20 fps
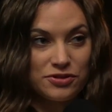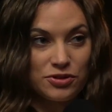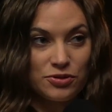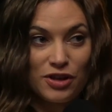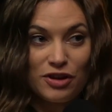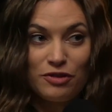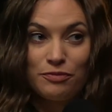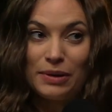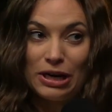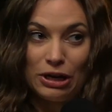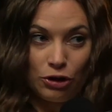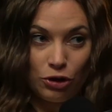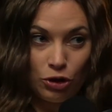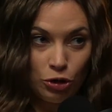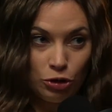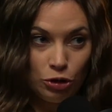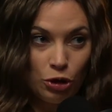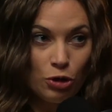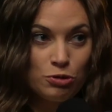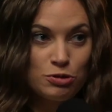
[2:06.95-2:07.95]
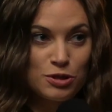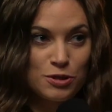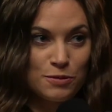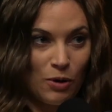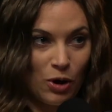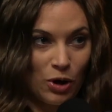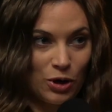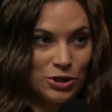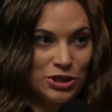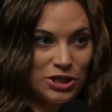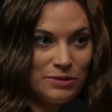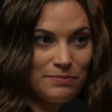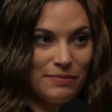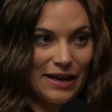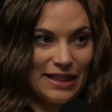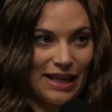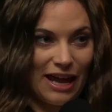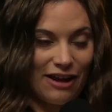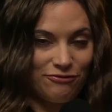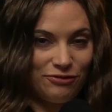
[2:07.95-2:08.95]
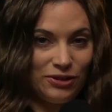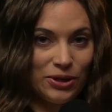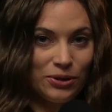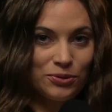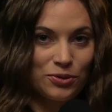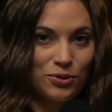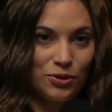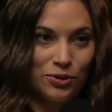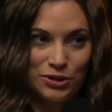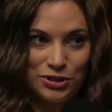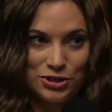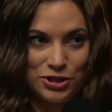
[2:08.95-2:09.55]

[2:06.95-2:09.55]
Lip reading: So they've been a close margin by that field goal.